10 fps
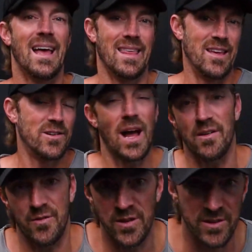they're
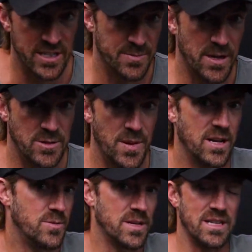not feeling as much
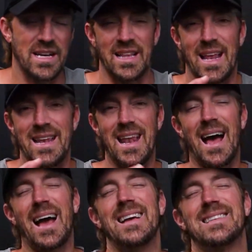pinch because they get the
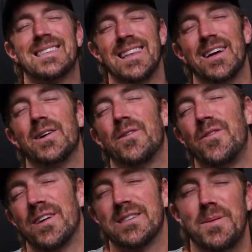nice low
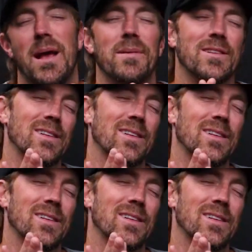fixed payment.